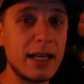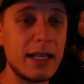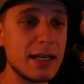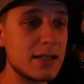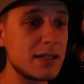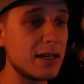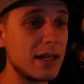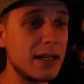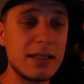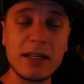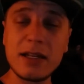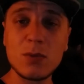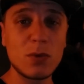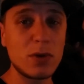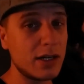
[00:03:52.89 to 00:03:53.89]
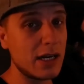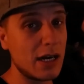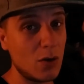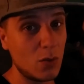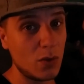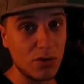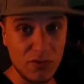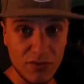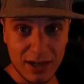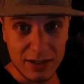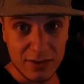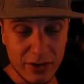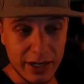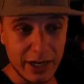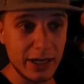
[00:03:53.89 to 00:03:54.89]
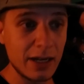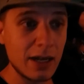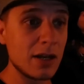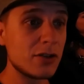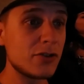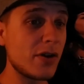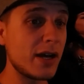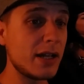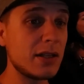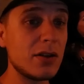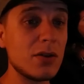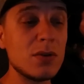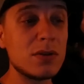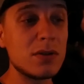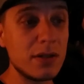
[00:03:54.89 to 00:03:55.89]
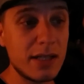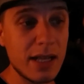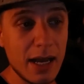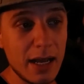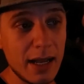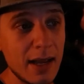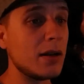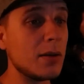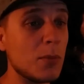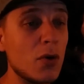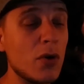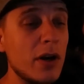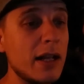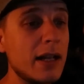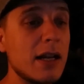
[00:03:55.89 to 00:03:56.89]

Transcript: Yesterday didn't work out with rendering, so I had to do it today in the morning.